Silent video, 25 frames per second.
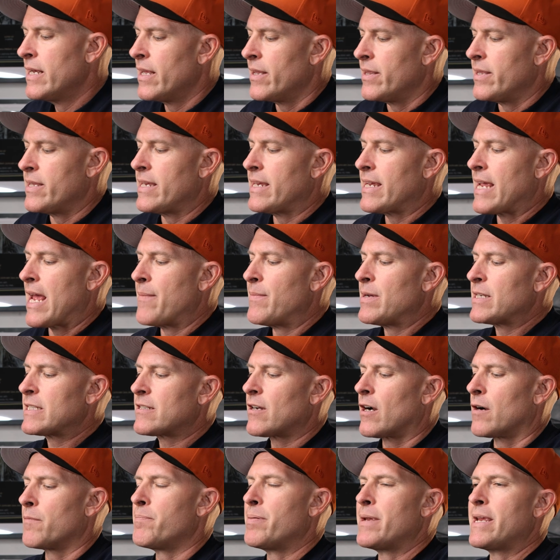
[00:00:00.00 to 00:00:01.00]
The
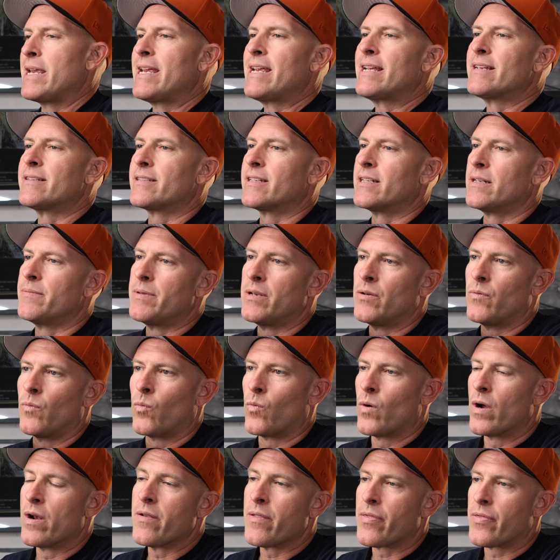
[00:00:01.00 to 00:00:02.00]
MSRP is going to be
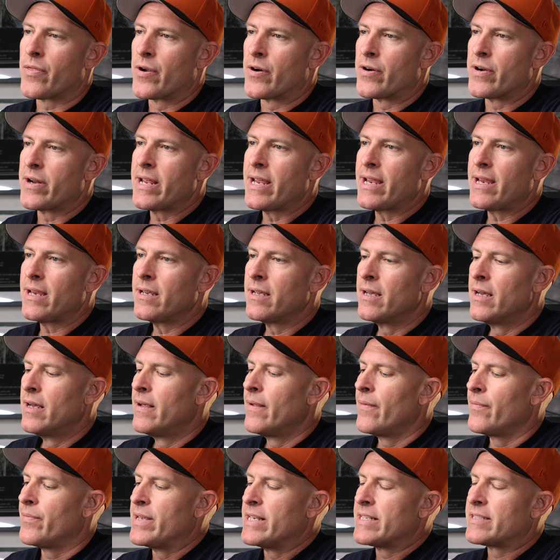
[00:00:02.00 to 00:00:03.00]
$130.
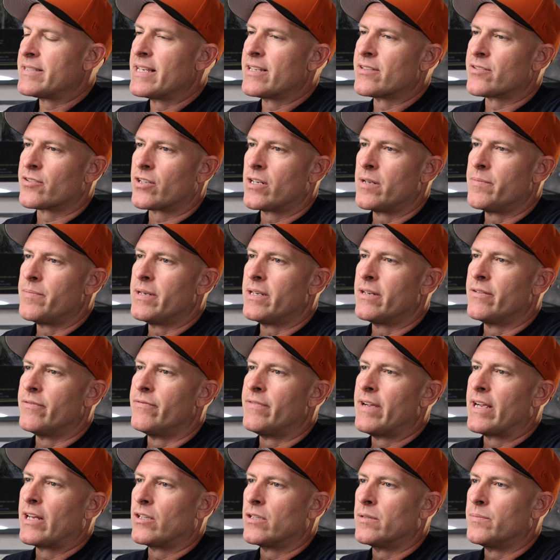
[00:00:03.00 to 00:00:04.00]
These things are going to be
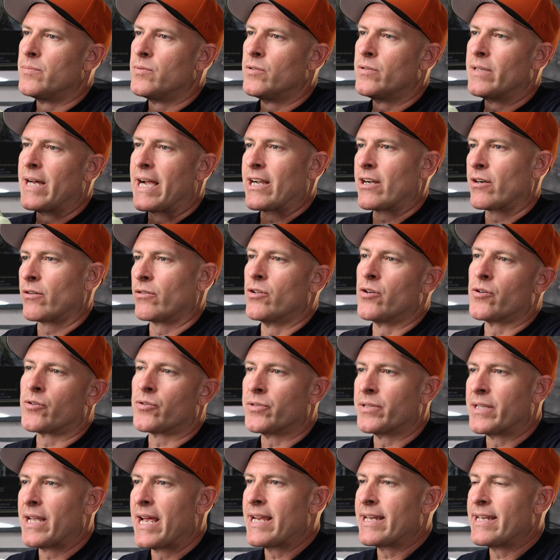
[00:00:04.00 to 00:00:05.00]
available at your
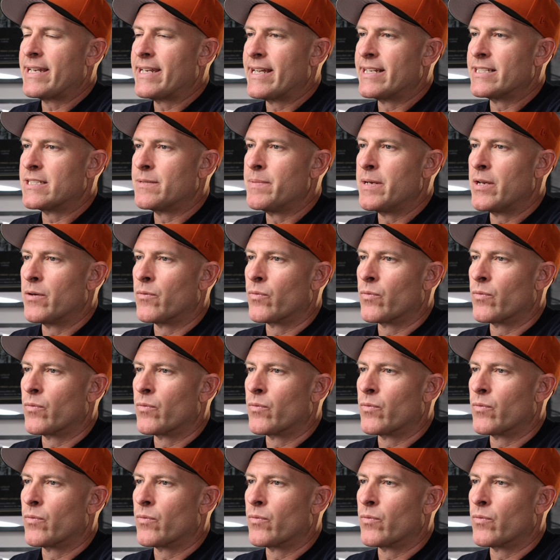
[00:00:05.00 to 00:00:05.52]
local Nike SB